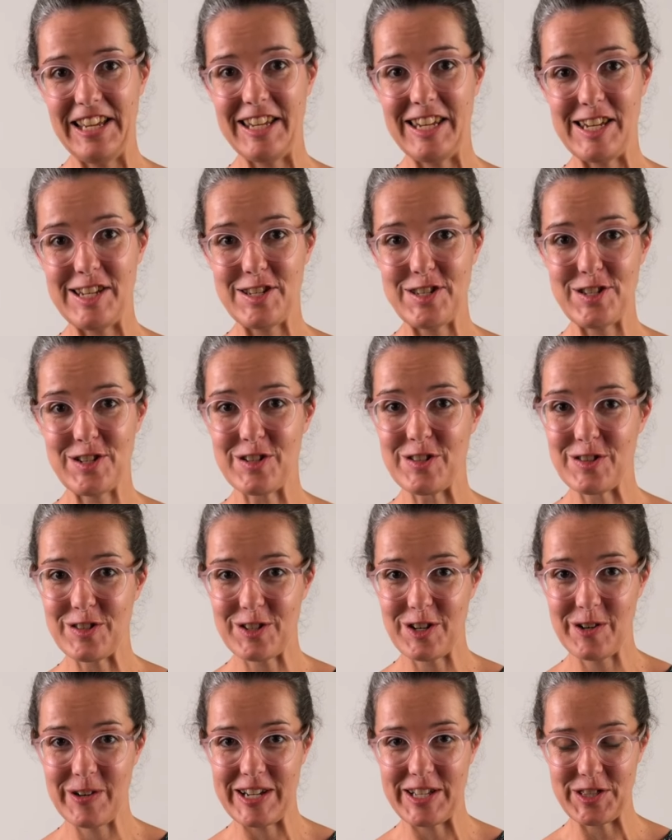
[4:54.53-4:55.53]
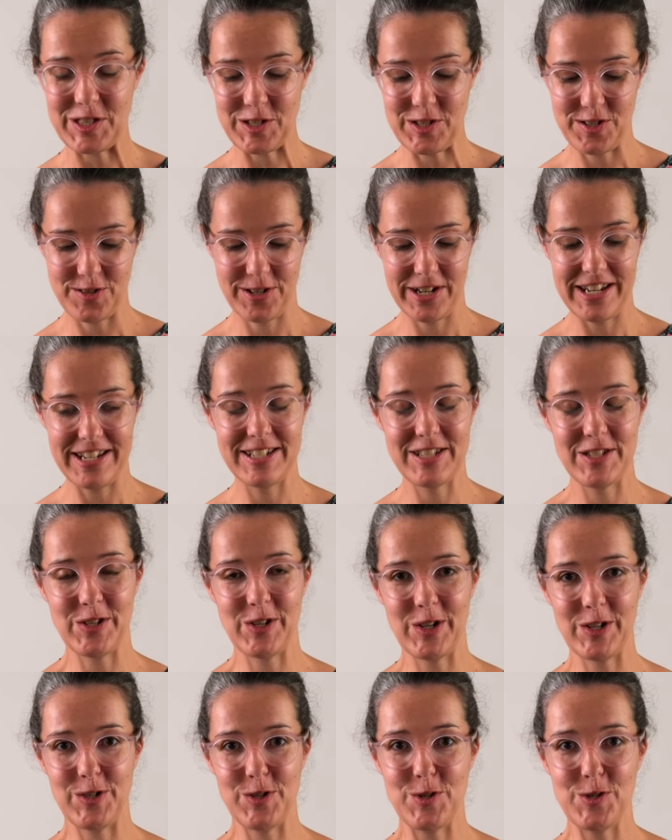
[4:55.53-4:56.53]
Again, don't throw out the dregs, you
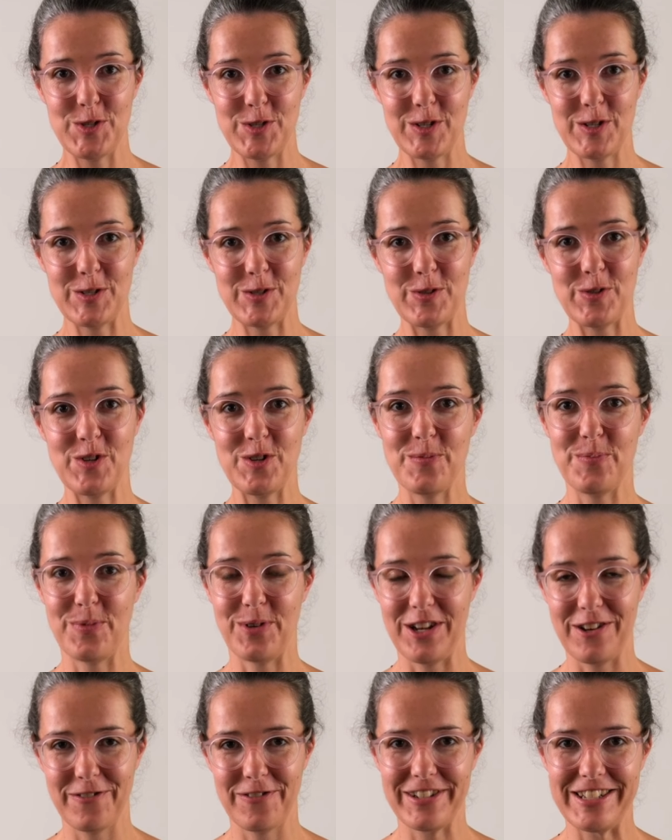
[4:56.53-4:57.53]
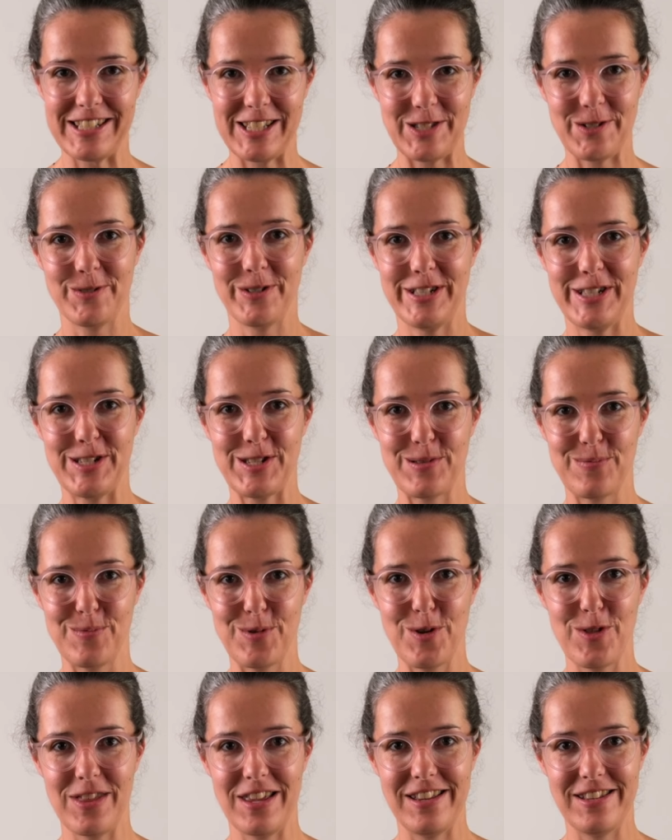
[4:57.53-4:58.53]
can use those on your breakfast or in
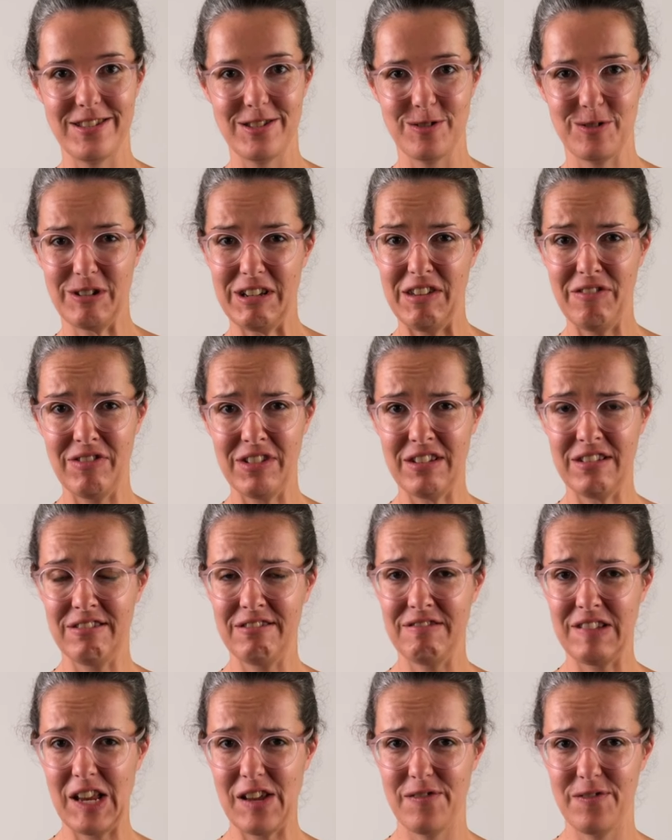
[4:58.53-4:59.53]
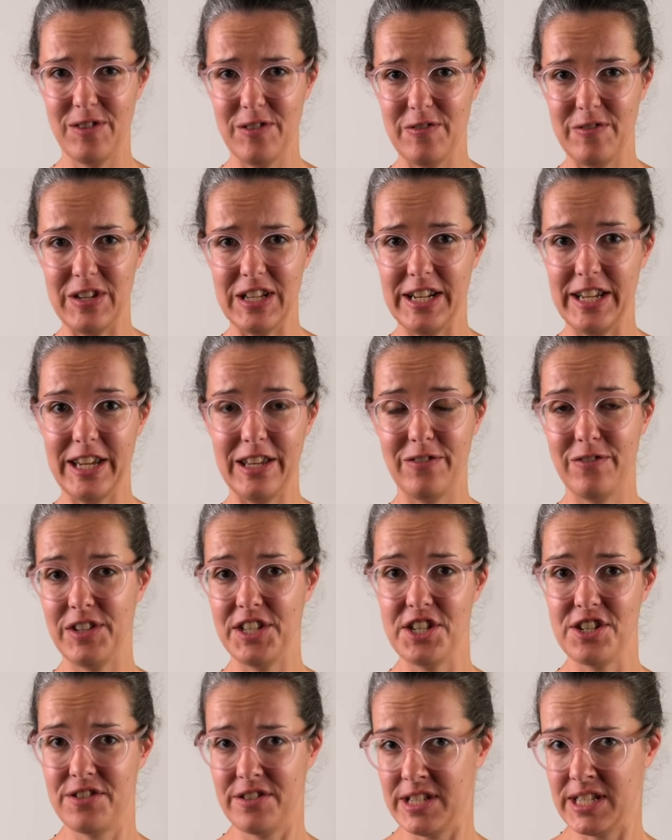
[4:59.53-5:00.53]
smoothies or even if you're feeling
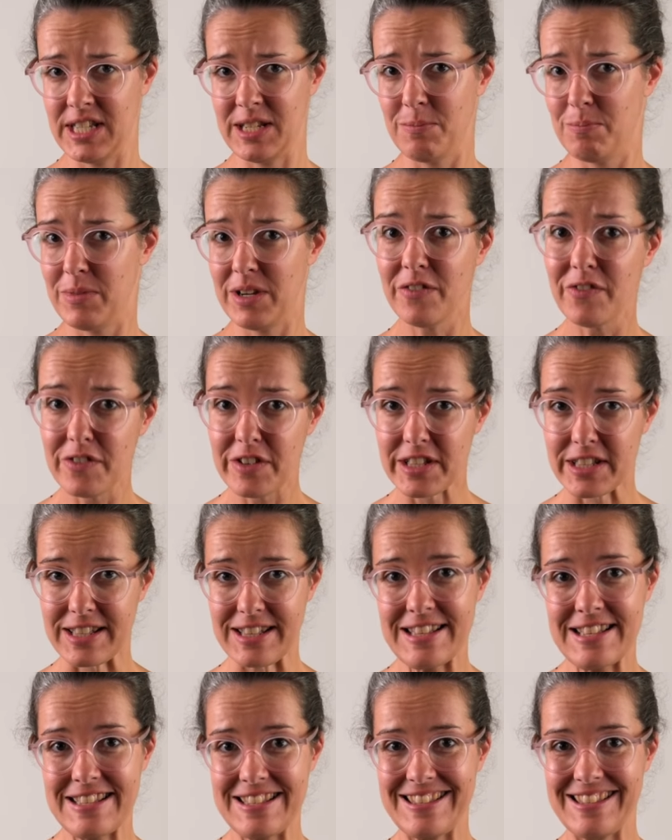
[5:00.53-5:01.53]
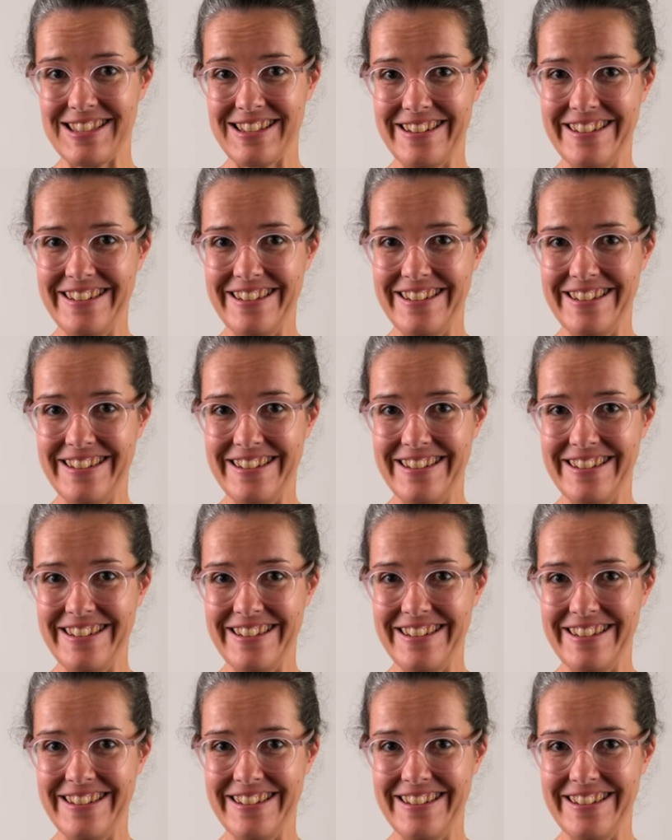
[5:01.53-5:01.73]
adventurous in muffins.